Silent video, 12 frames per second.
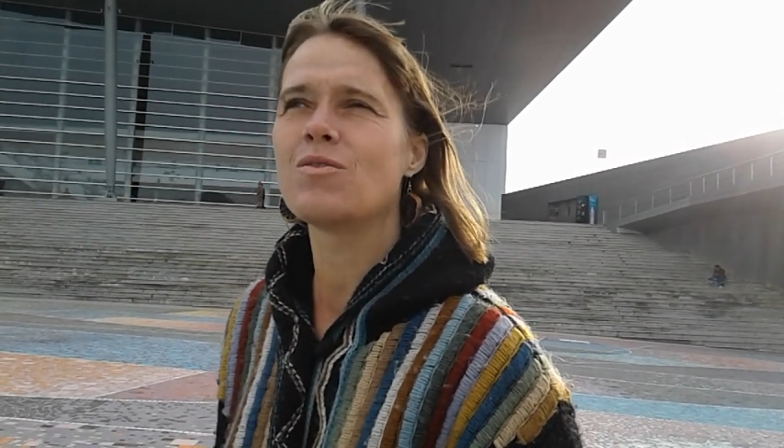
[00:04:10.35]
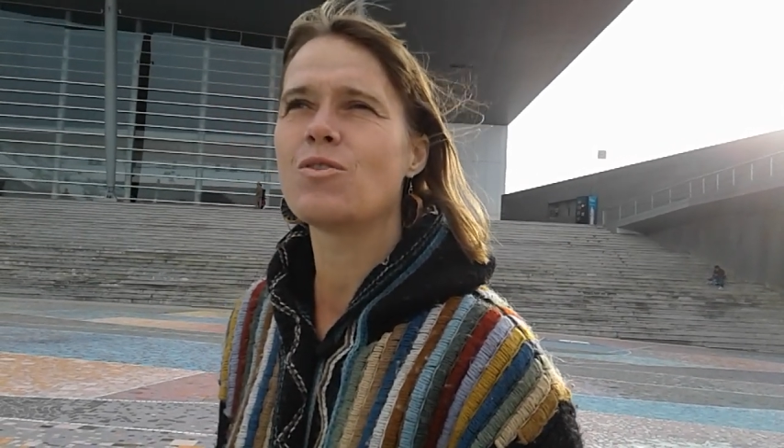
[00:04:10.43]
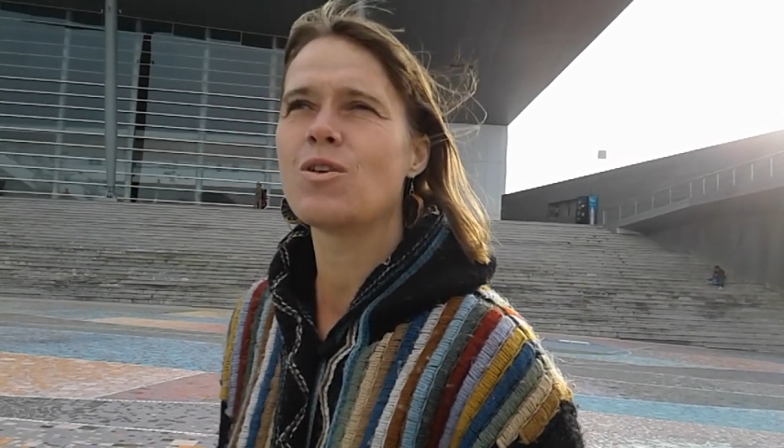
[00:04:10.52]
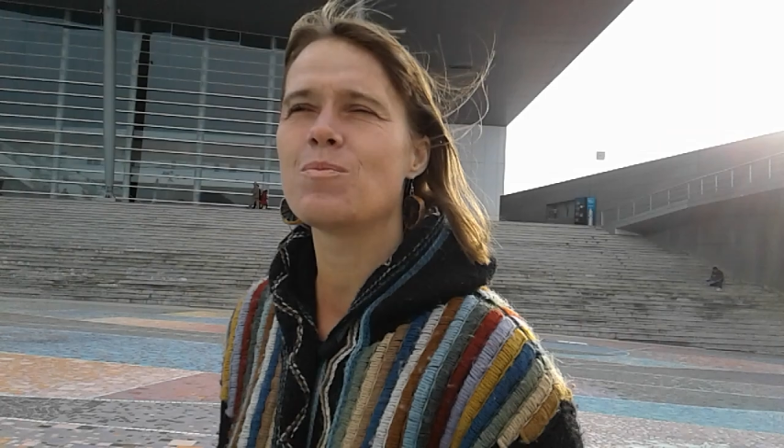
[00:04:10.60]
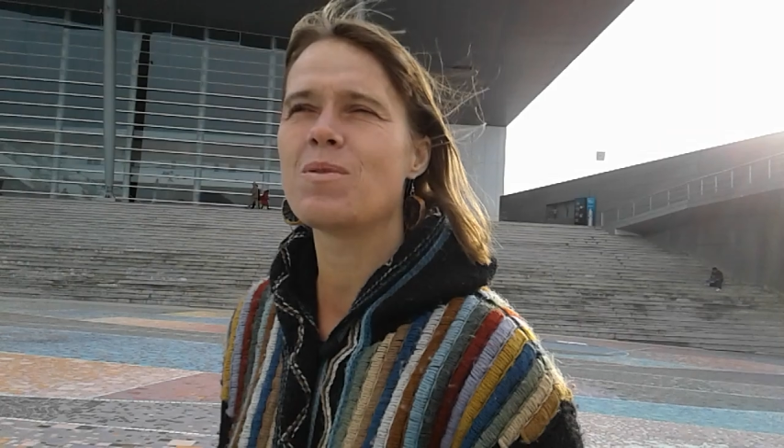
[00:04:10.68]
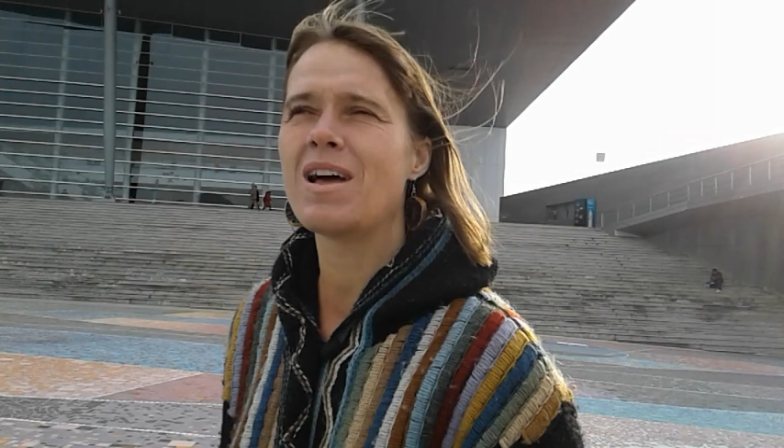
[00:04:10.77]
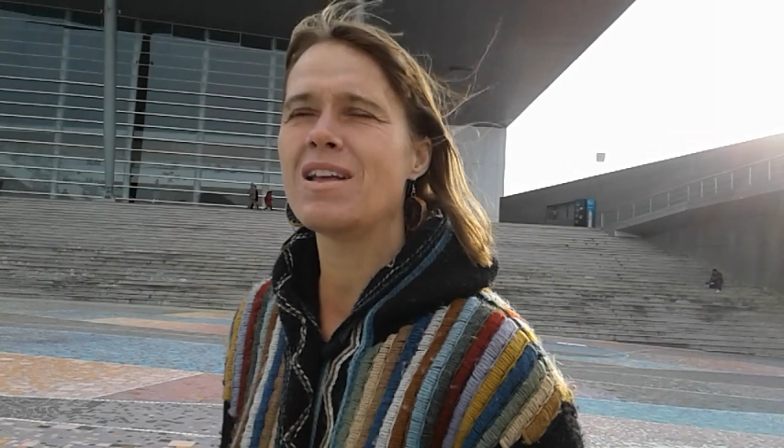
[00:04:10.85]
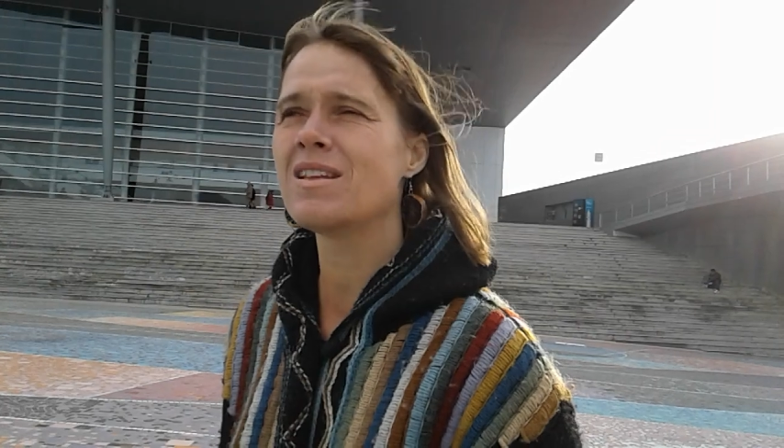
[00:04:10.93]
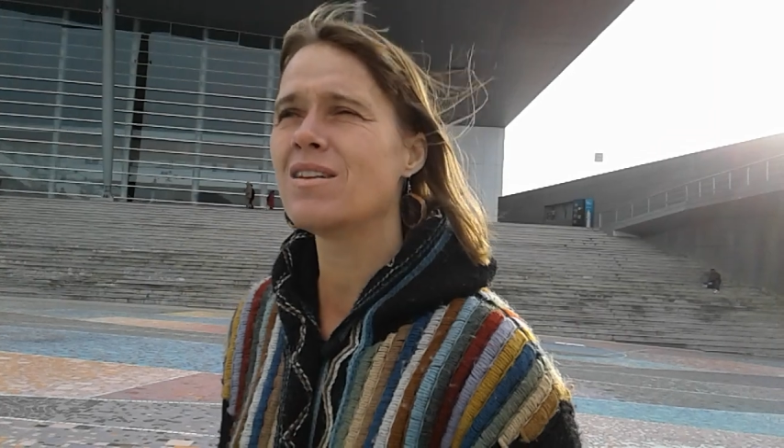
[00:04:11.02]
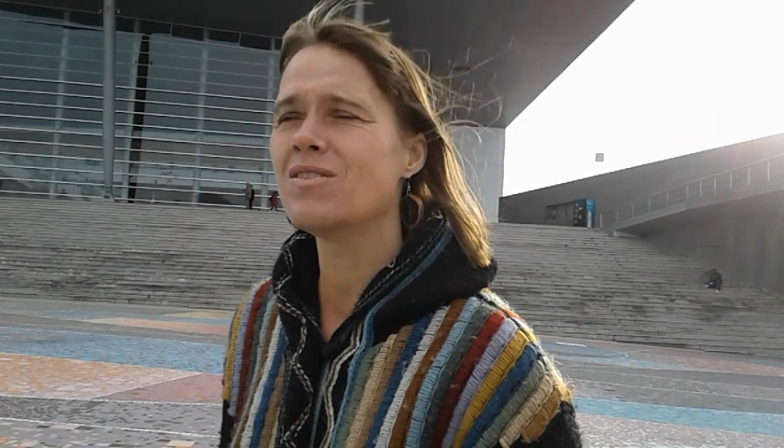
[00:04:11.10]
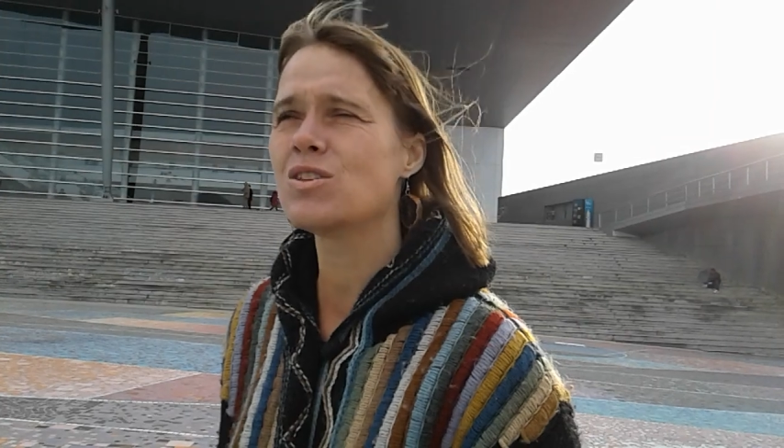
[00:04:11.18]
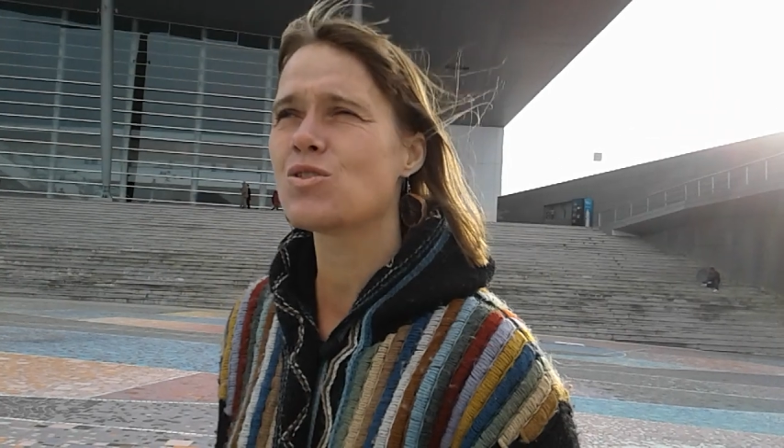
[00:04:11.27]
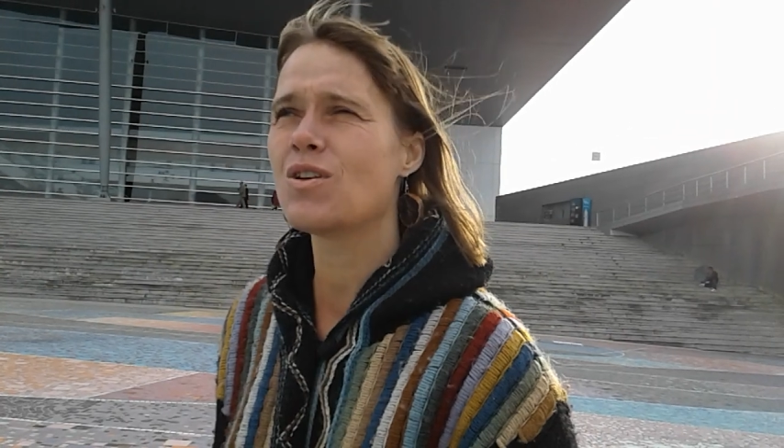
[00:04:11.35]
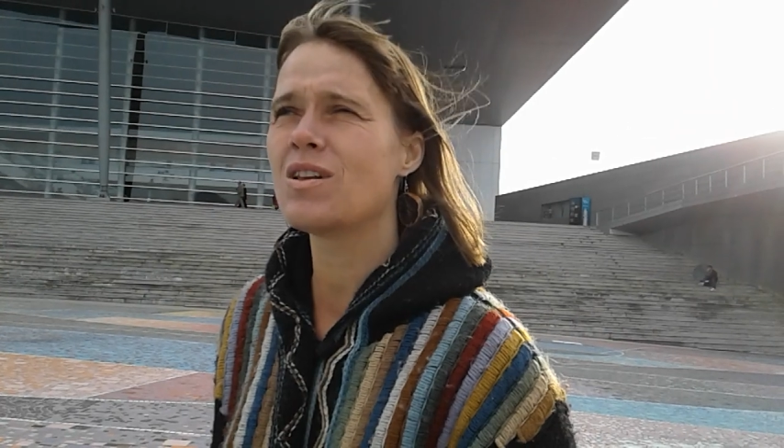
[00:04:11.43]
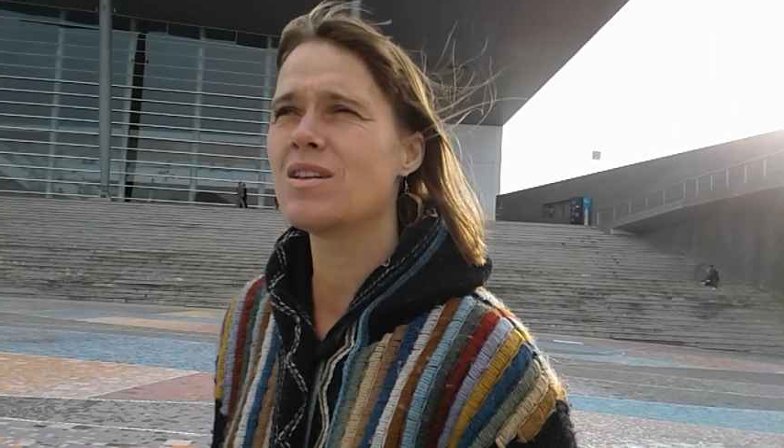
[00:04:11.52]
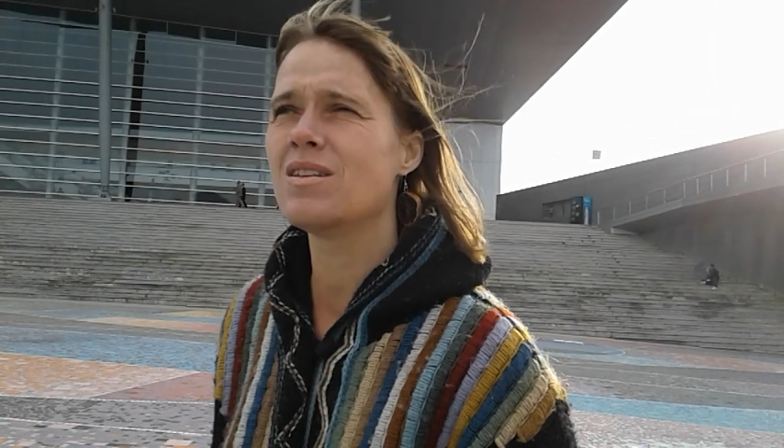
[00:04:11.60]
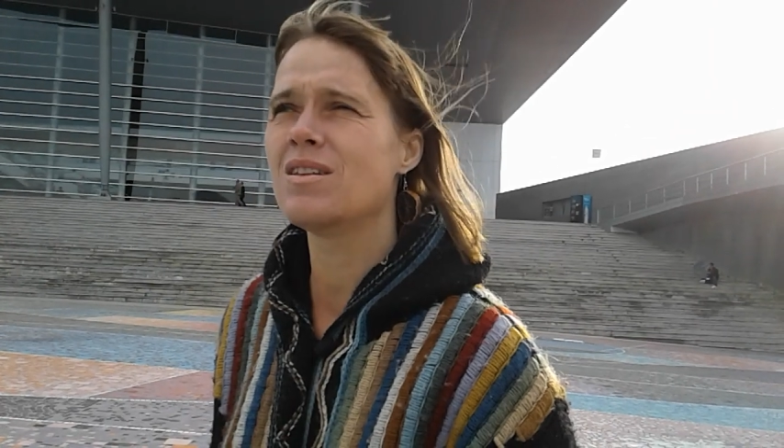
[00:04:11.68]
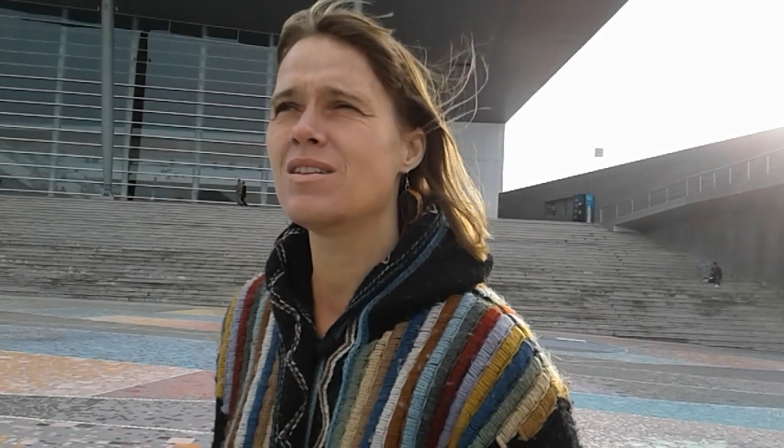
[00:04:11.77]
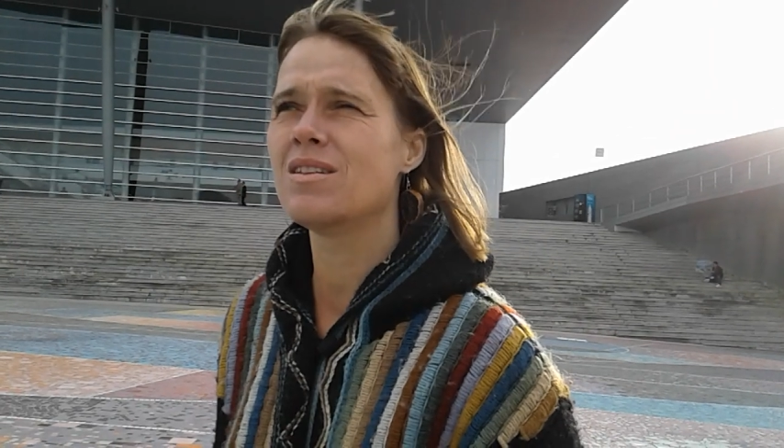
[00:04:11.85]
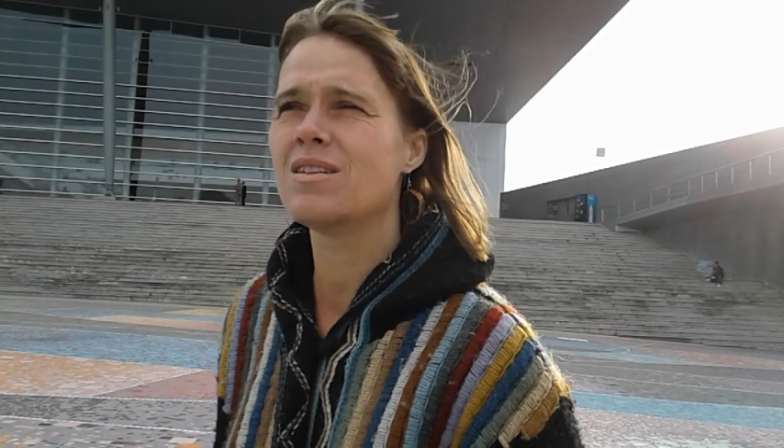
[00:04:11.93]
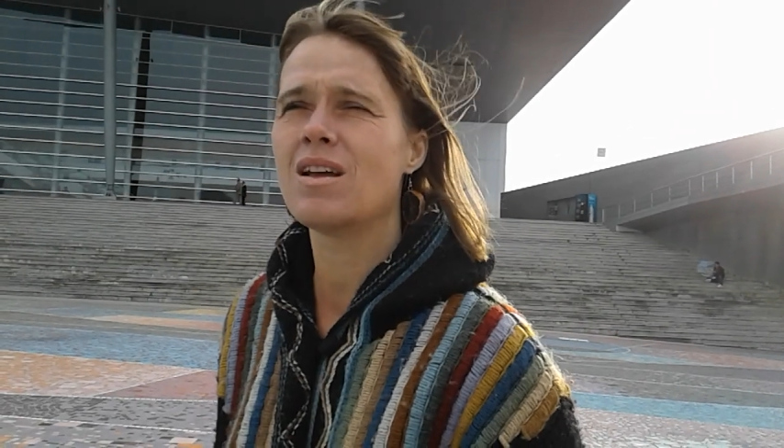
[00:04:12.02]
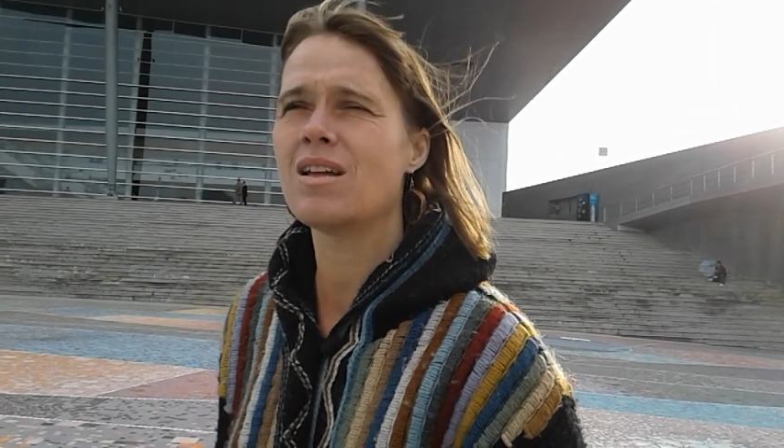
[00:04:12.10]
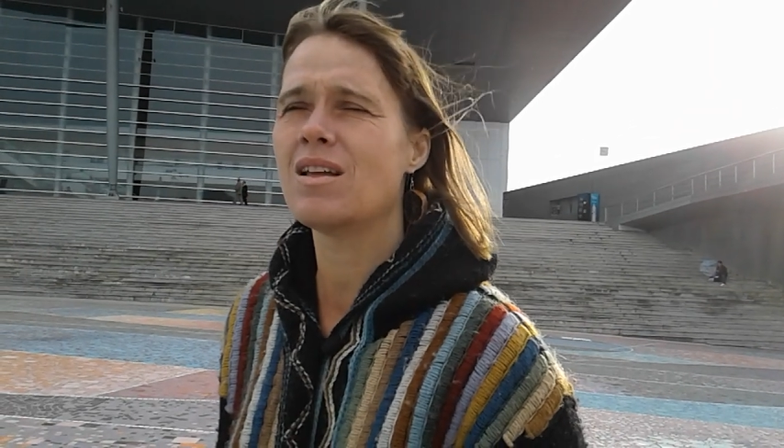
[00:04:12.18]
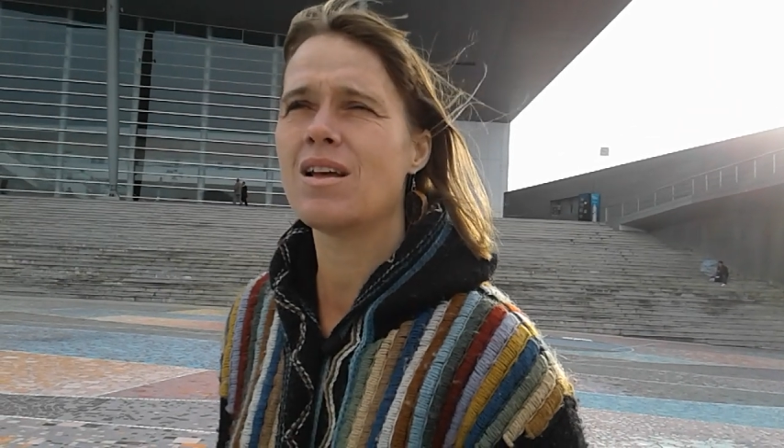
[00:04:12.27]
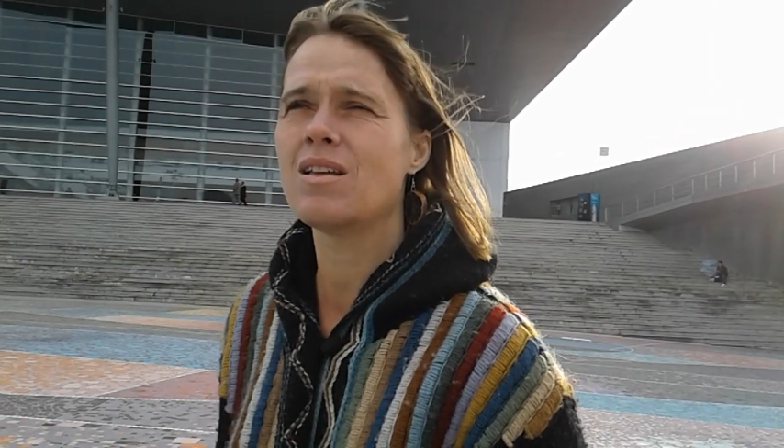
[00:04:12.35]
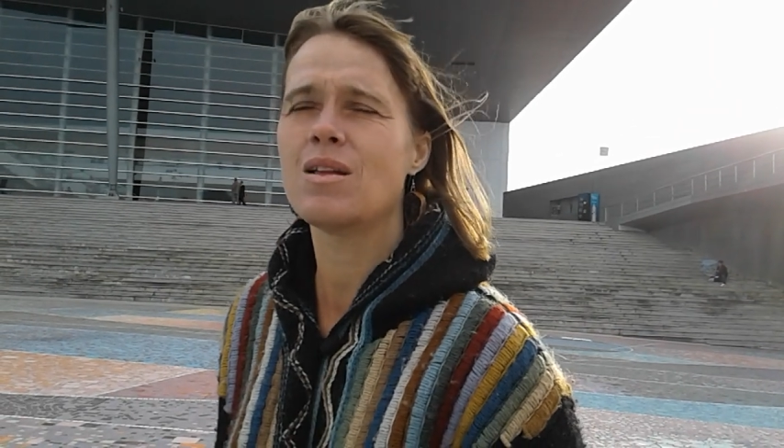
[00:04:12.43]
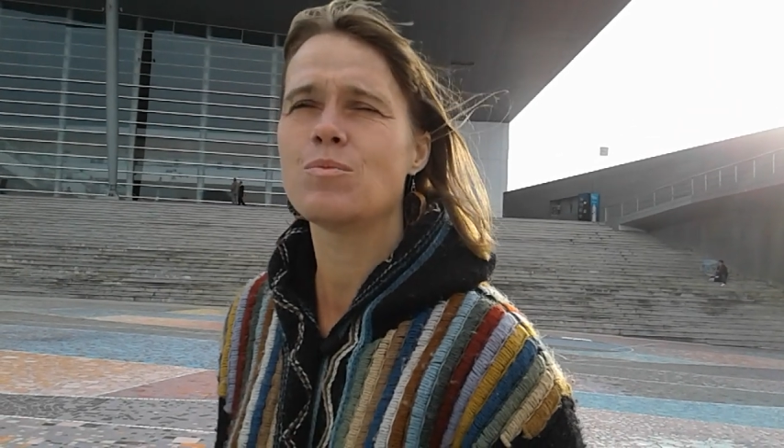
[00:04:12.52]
for blind and visually and eh,